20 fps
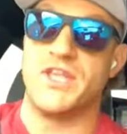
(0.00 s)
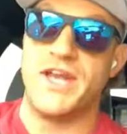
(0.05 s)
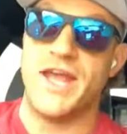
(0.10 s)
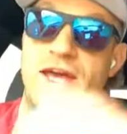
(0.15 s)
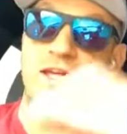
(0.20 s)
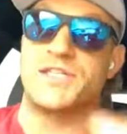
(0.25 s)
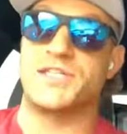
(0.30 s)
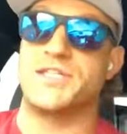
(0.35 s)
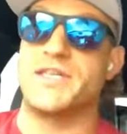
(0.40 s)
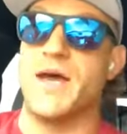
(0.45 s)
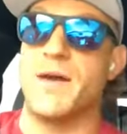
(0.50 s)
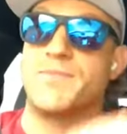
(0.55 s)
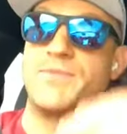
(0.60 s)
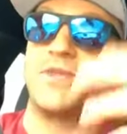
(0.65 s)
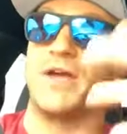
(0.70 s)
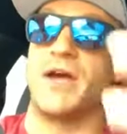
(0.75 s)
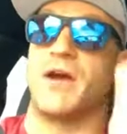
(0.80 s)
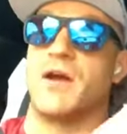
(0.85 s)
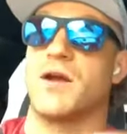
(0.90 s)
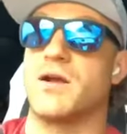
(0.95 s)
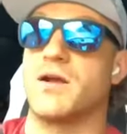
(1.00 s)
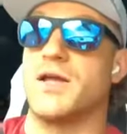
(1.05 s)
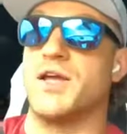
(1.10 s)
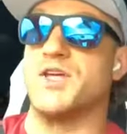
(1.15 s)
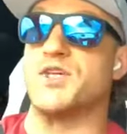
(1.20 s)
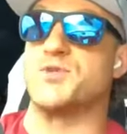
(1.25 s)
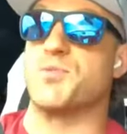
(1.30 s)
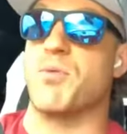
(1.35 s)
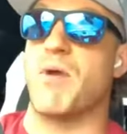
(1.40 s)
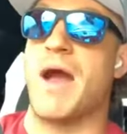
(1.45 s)
The next step there
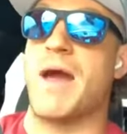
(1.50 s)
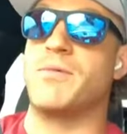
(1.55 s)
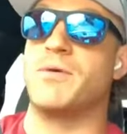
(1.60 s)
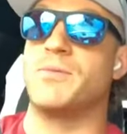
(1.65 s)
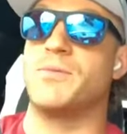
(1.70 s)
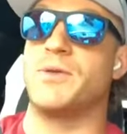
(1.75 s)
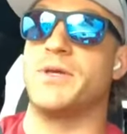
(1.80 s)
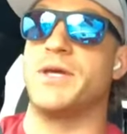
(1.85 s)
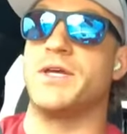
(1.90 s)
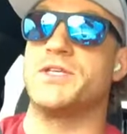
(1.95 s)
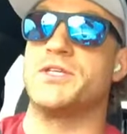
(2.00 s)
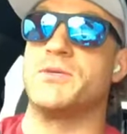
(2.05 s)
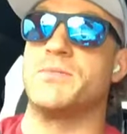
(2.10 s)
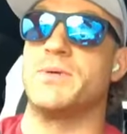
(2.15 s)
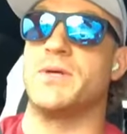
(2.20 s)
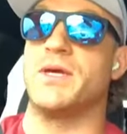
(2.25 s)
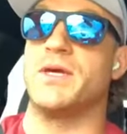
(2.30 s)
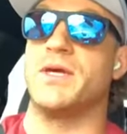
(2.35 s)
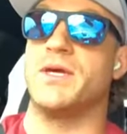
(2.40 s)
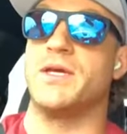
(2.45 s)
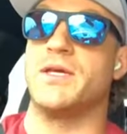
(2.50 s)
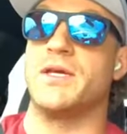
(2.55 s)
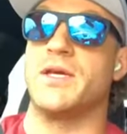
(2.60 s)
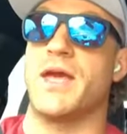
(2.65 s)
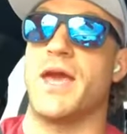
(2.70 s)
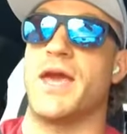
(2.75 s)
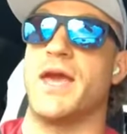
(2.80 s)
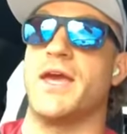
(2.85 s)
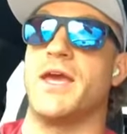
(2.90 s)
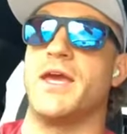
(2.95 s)
is probably to do
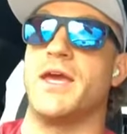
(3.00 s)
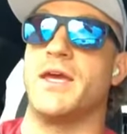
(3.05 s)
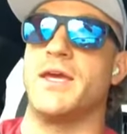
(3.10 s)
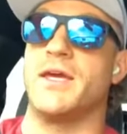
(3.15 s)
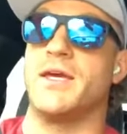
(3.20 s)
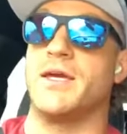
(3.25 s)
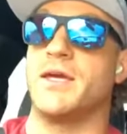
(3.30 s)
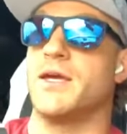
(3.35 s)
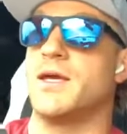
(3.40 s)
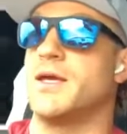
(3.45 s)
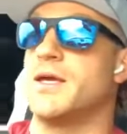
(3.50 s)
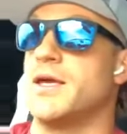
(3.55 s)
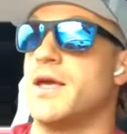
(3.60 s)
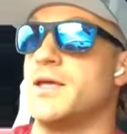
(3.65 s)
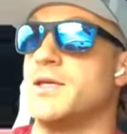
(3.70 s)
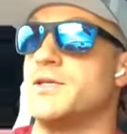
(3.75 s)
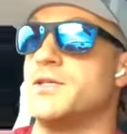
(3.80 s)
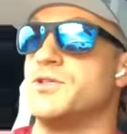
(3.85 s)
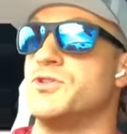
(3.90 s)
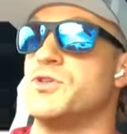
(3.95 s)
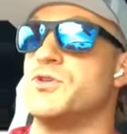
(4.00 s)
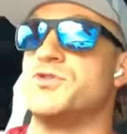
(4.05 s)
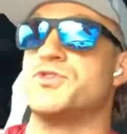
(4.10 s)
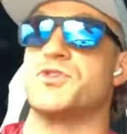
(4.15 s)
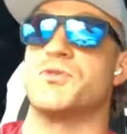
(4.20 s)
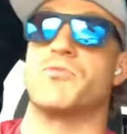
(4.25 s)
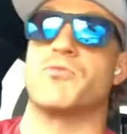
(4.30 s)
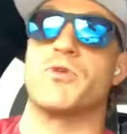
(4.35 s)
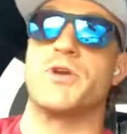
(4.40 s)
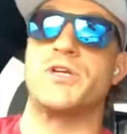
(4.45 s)

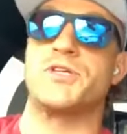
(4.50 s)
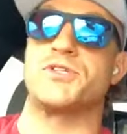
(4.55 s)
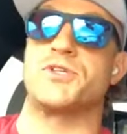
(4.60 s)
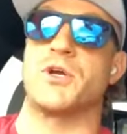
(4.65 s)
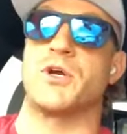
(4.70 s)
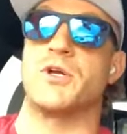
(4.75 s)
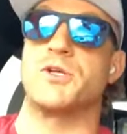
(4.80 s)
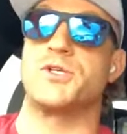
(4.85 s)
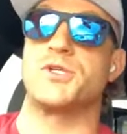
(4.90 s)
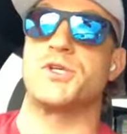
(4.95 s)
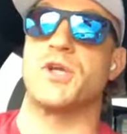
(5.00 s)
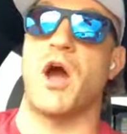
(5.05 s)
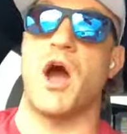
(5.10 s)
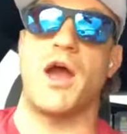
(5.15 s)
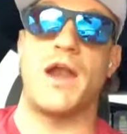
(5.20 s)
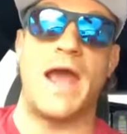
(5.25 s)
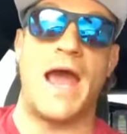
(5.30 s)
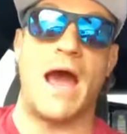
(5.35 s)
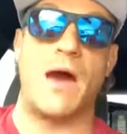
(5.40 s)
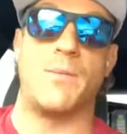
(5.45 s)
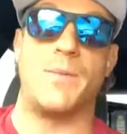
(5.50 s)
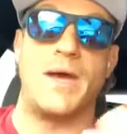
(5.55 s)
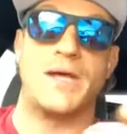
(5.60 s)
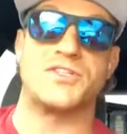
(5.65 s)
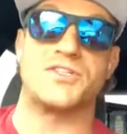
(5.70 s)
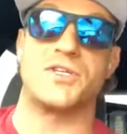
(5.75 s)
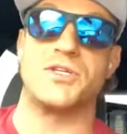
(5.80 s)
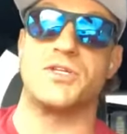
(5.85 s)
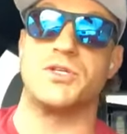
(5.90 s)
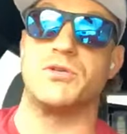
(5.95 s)
some research on how
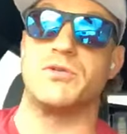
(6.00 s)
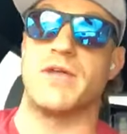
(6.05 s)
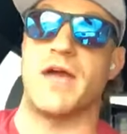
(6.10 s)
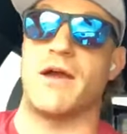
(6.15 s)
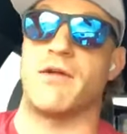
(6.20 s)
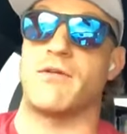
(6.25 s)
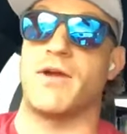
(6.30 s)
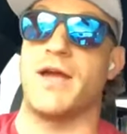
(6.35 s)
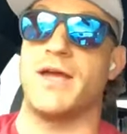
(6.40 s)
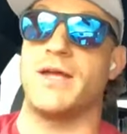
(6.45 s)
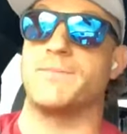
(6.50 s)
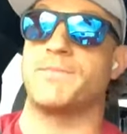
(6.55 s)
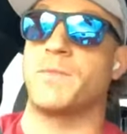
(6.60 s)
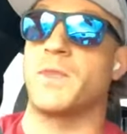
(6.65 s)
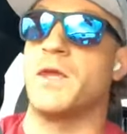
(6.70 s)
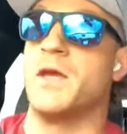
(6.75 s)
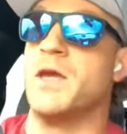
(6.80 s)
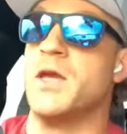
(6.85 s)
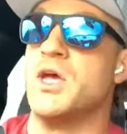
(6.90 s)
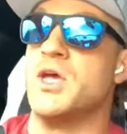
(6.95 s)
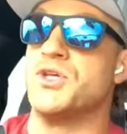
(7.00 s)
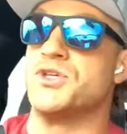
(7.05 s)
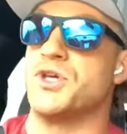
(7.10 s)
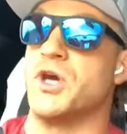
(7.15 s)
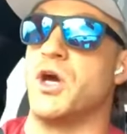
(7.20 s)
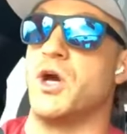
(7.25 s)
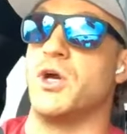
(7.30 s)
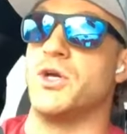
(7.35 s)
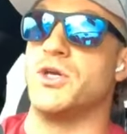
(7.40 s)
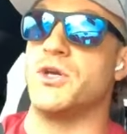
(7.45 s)
best to do that, right?
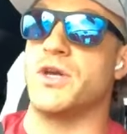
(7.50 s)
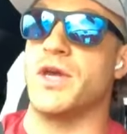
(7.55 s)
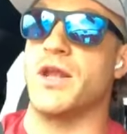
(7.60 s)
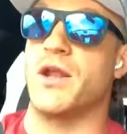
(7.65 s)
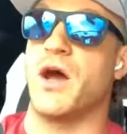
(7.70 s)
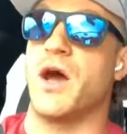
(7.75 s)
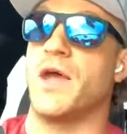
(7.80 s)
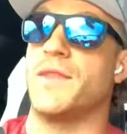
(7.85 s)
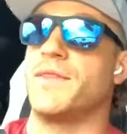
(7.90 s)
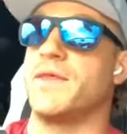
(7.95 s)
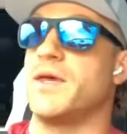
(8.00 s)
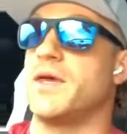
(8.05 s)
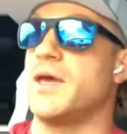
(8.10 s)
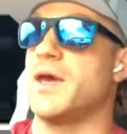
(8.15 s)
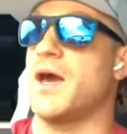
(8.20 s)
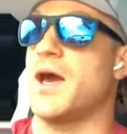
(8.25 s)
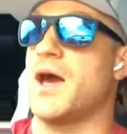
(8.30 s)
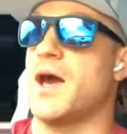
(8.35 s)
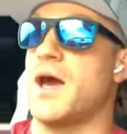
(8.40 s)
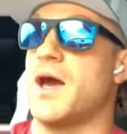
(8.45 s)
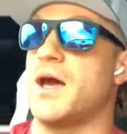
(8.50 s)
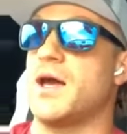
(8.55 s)
So you get on the